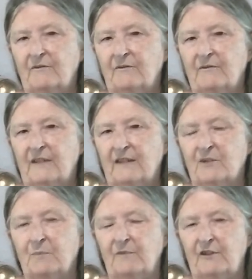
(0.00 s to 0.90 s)
you
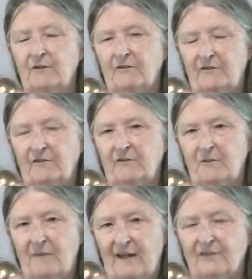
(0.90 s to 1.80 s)
know, the
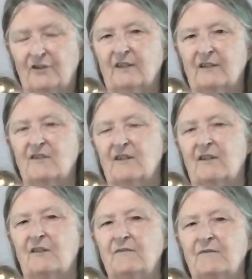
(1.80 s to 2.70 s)
magic
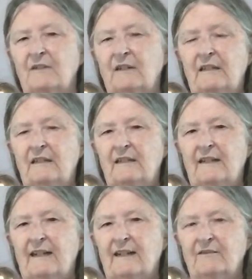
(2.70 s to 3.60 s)
itself.
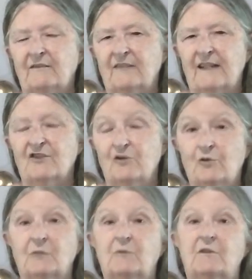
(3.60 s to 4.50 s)
And that's
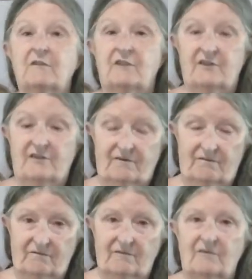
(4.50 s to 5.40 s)
normal, because
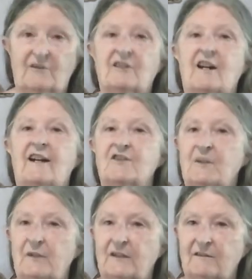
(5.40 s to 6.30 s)
the tides come
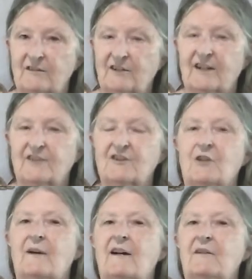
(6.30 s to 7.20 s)
in, the tides go
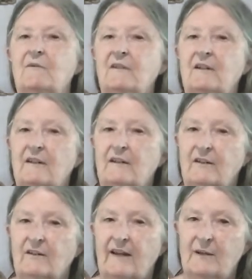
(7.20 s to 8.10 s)
out.
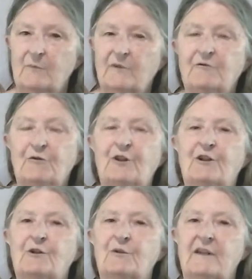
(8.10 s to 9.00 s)
Ebb and
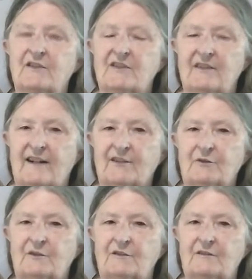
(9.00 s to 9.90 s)
flow is
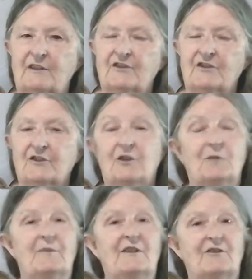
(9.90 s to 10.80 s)
natural, so don't
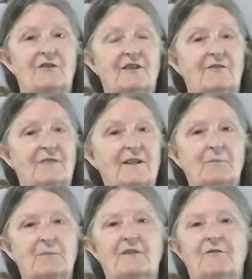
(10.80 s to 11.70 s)
beat yourself up
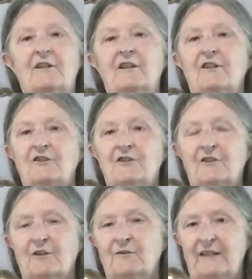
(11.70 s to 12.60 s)
if you
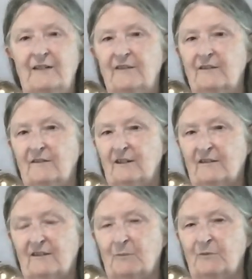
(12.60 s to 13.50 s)
go even a couple of